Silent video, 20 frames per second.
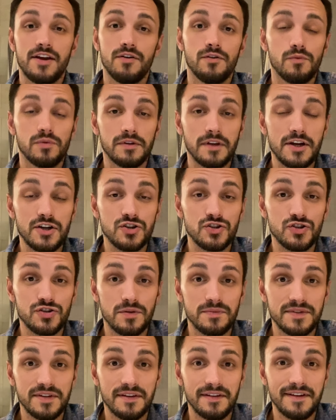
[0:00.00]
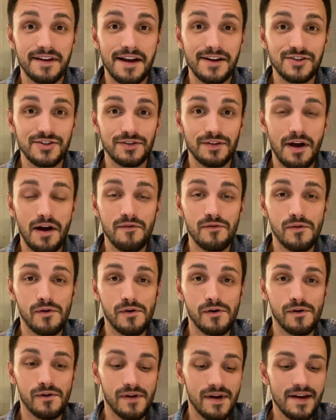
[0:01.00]
your relationship to the next
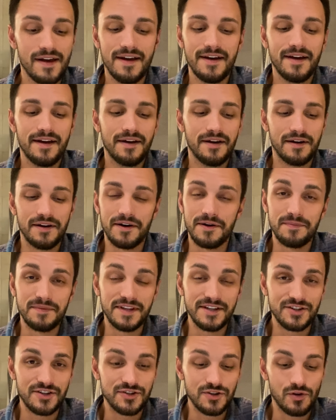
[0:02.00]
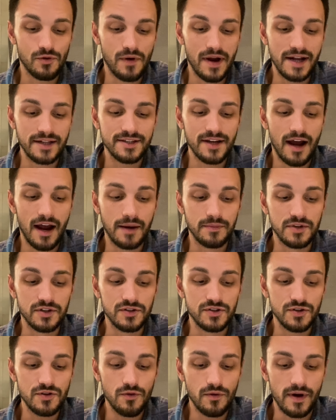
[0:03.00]
level. This is a great time to
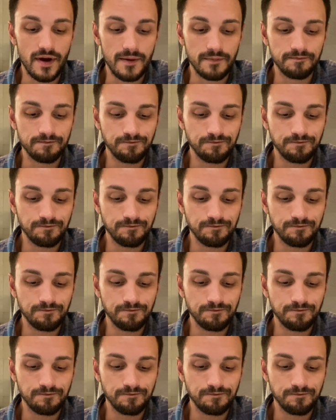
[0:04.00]
do it.